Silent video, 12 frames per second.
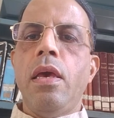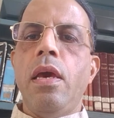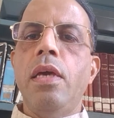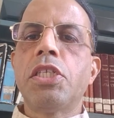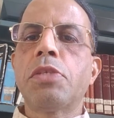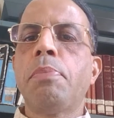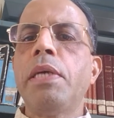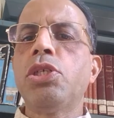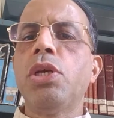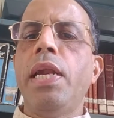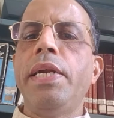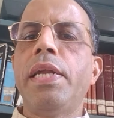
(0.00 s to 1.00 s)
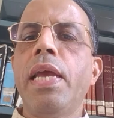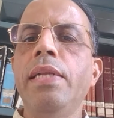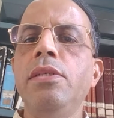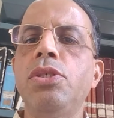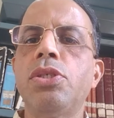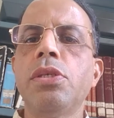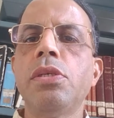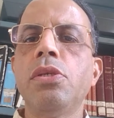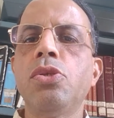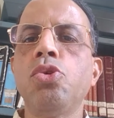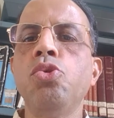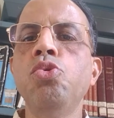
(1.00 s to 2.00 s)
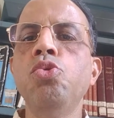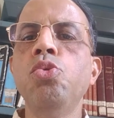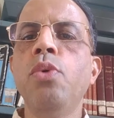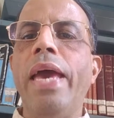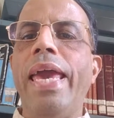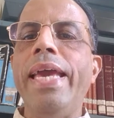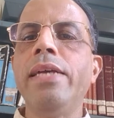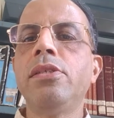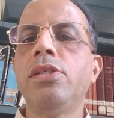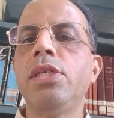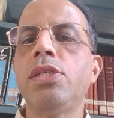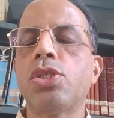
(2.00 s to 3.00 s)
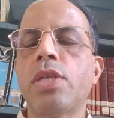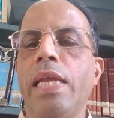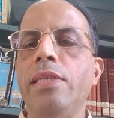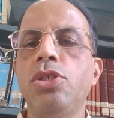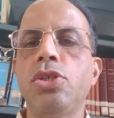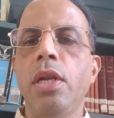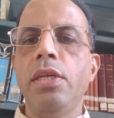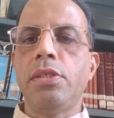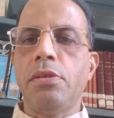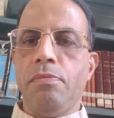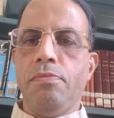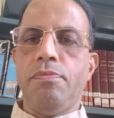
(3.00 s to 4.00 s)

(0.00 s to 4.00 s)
a special attention to existentialism.